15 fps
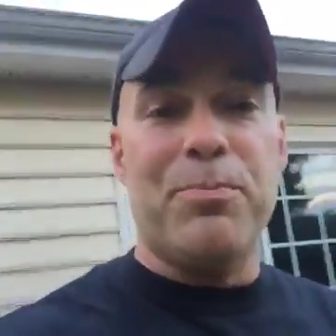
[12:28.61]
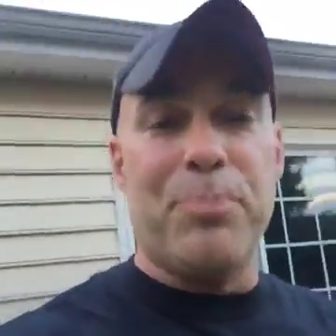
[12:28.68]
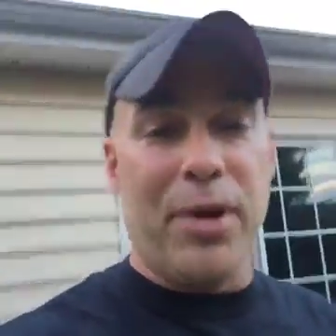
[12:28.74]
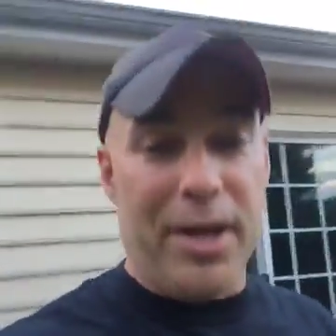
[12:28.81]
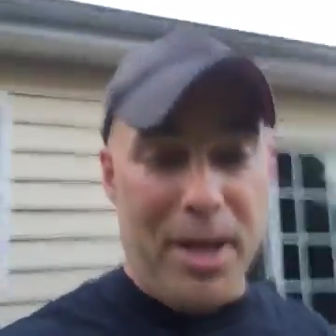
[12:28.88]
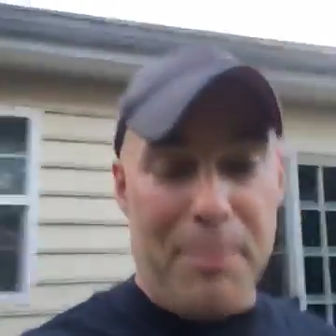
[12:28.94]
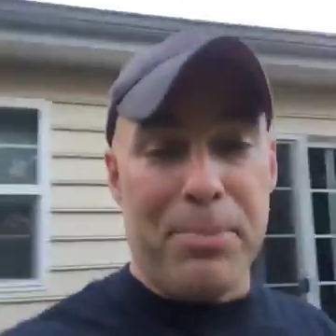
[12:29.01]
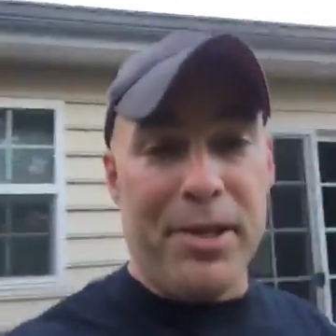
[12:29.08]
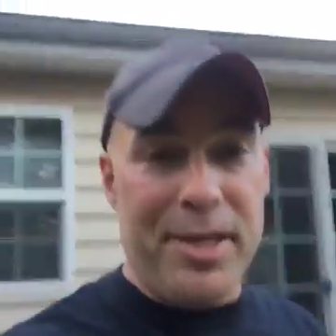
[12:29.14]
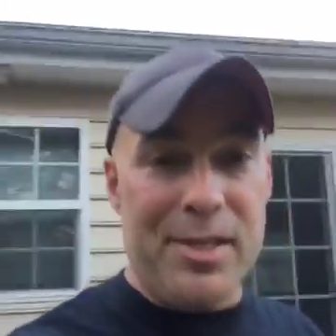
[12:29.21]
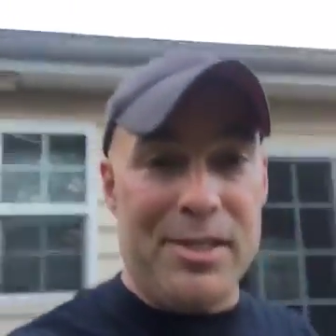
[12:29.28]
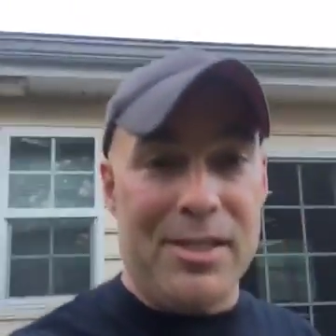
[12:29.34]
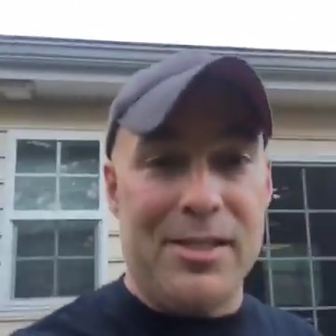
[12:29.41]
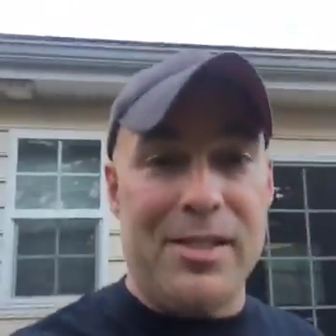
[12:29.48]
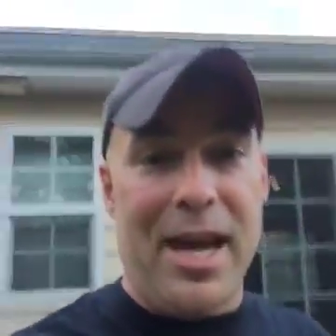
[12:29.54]
bring up
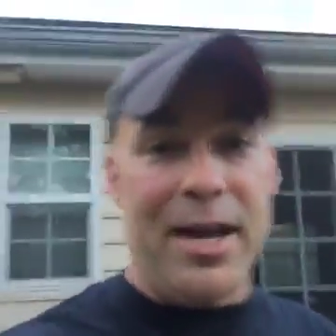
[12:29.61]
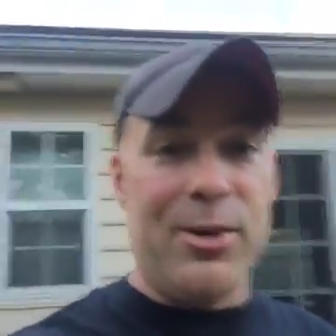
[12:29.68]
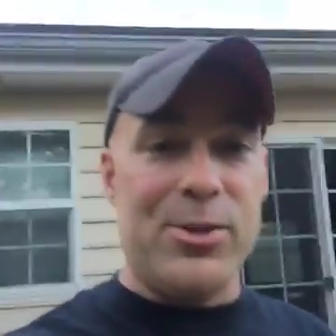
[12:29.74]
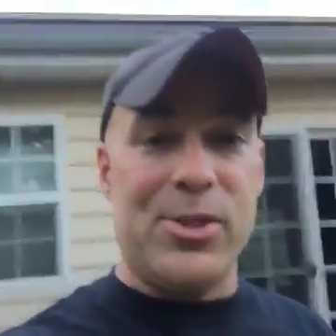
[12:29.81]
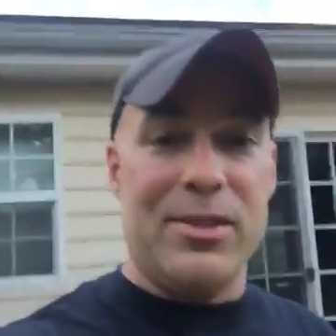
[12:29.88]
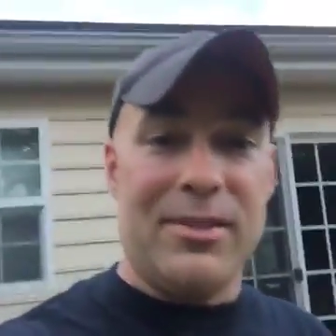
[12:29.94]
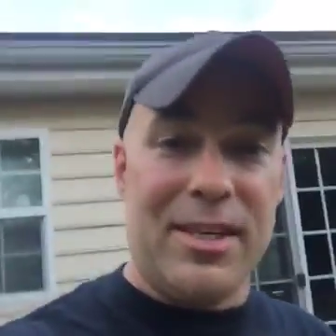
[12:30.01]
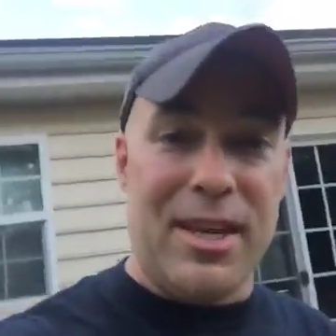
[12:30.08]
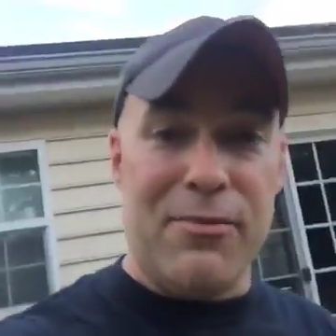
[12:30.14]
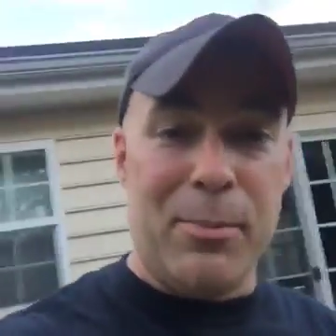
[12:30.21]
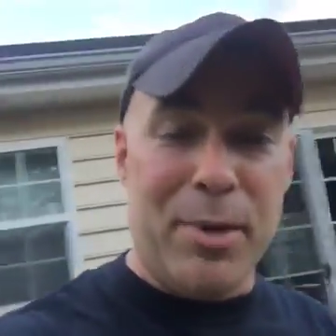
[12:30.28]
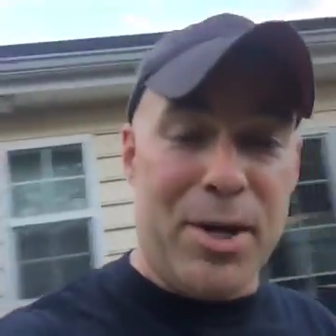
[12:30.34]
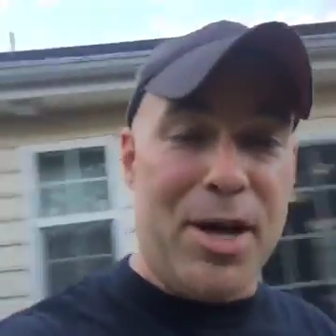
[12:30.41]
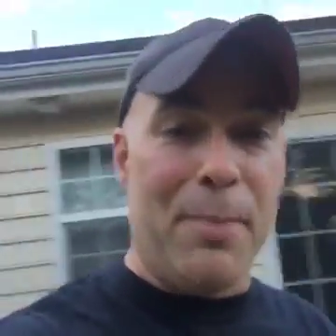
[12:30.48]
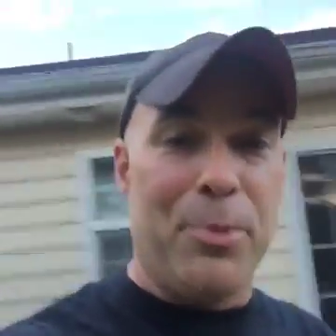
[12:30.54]
Blazing Saddles and give
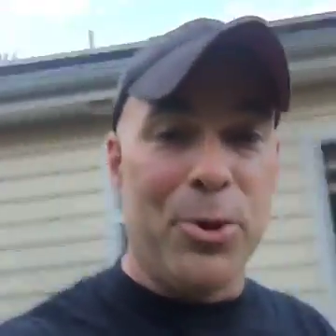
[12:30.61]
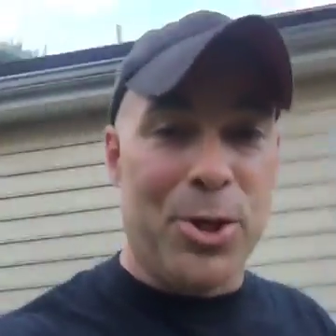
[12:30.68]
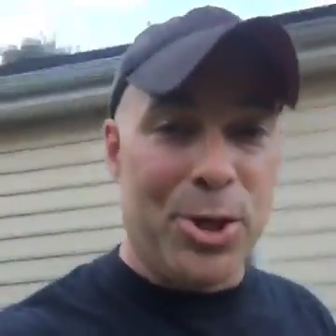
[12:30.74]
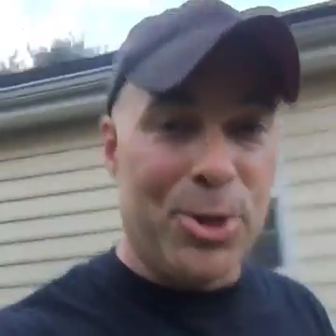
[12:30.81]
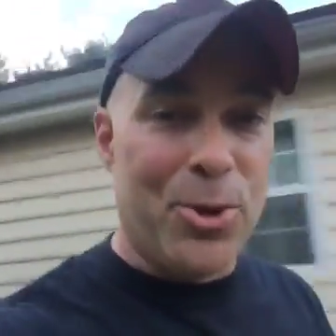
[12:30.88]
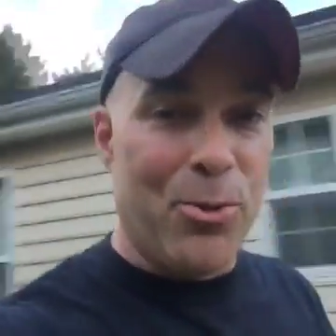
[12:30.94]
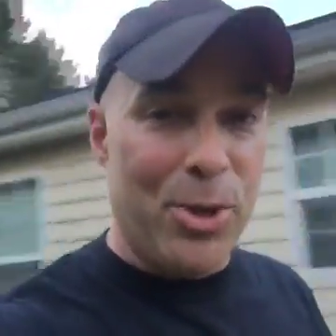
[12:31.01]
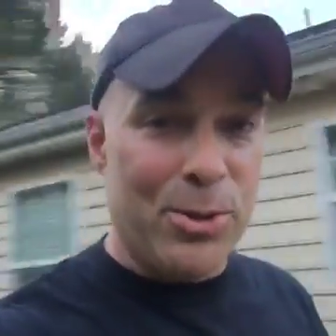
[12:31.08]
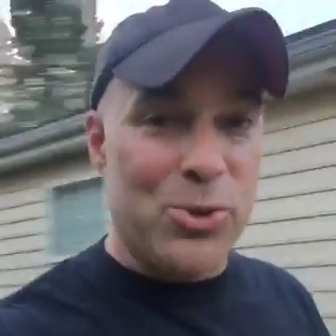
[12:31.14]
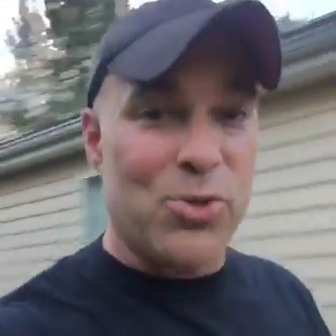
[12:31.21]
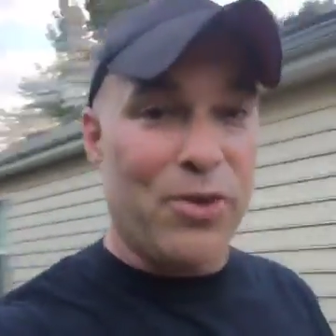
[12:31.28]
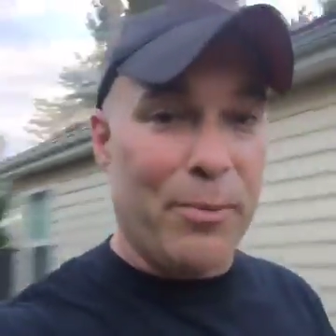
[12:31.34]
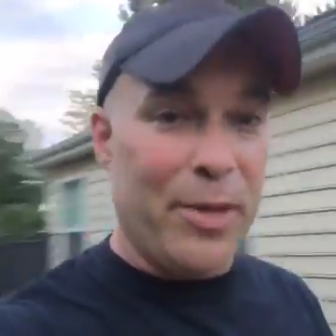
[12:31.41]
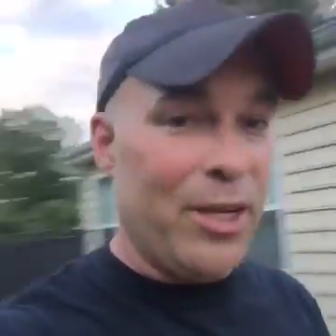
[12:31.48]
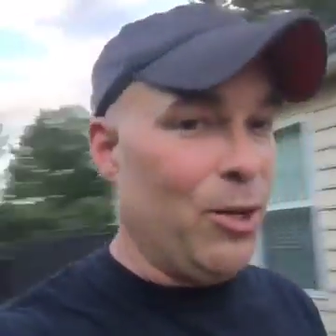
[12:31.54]
him a couple good quotes
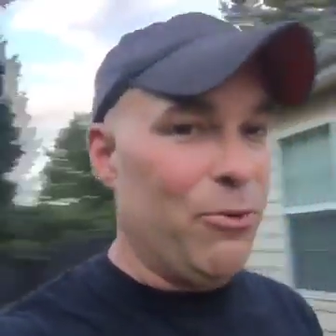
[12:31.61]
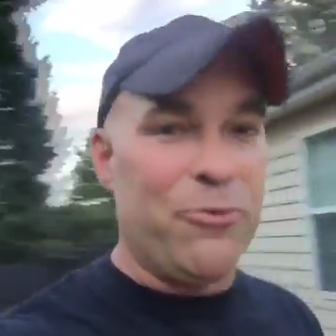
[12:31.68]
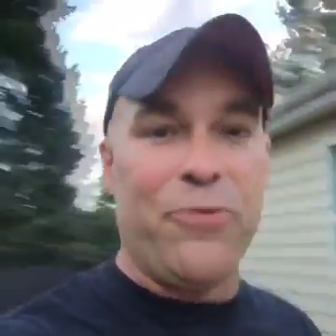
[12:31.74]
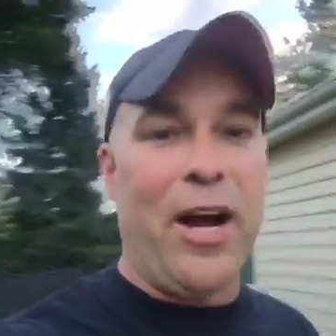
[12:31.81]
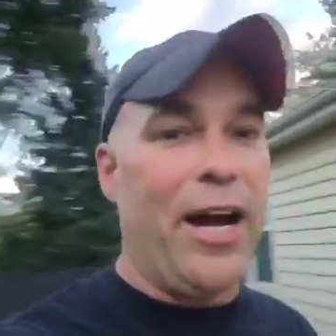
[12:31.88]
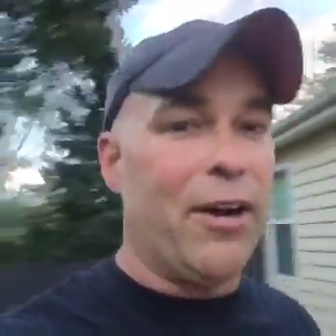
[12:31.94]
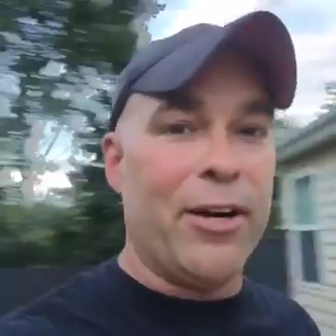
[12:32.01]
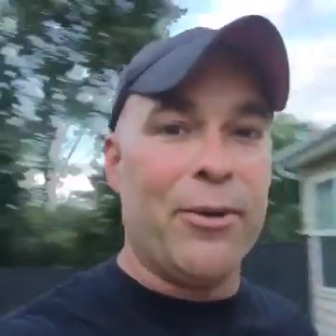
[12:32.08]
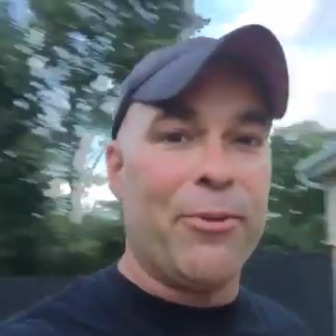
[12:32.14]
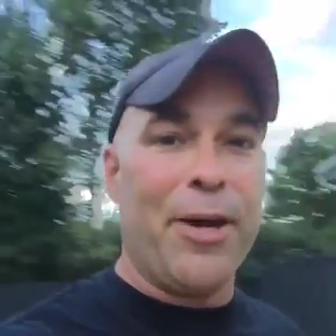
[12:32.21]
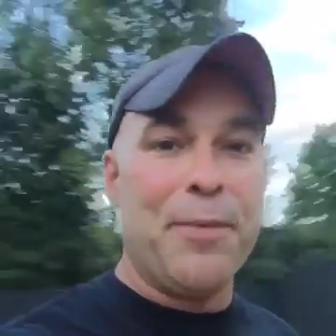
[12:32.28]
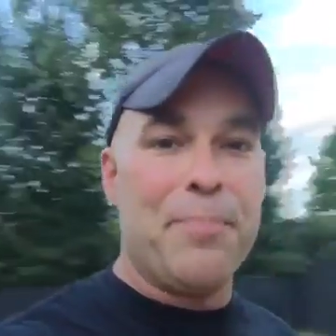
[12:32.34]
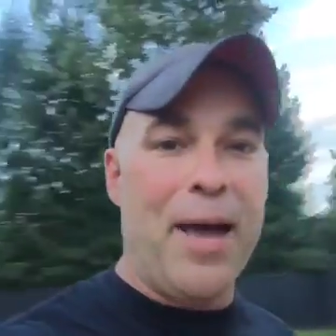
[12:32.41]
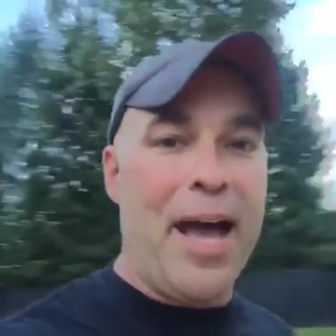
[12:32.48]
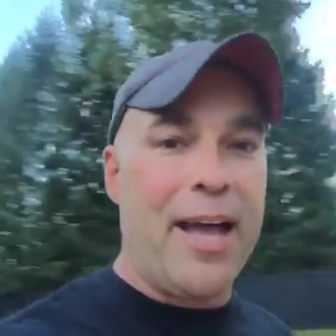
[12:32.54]
from it. He'll fire it
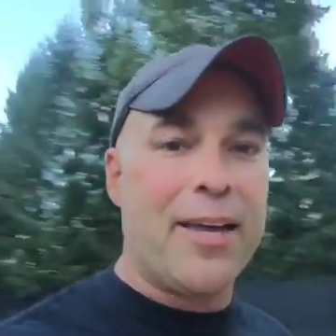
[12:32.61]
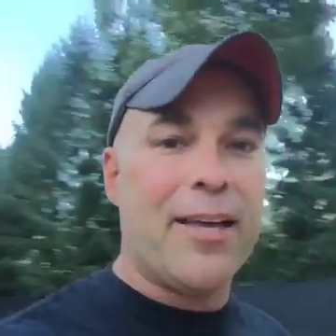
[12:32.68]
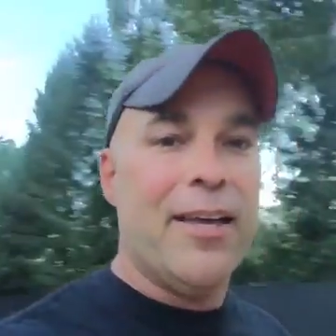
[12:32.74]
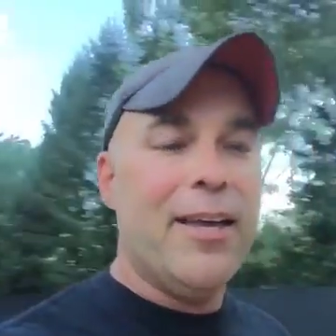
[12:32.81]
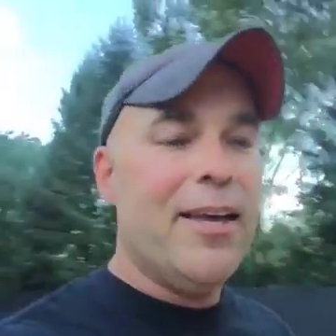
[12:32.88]
right back.